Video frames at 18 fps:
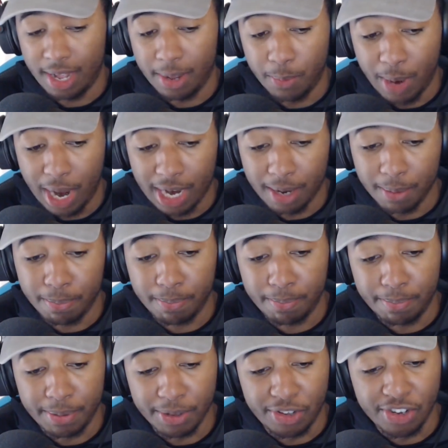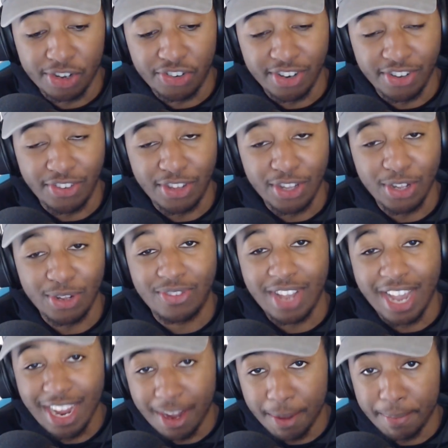where I could potentially still
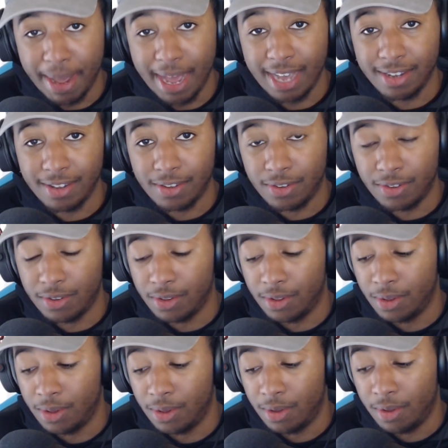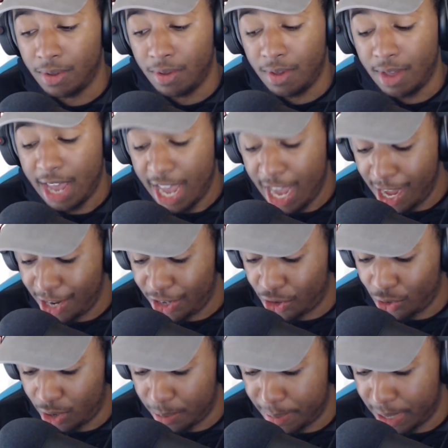take a max and
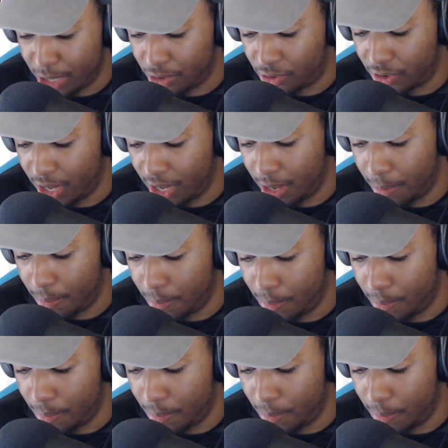join a better team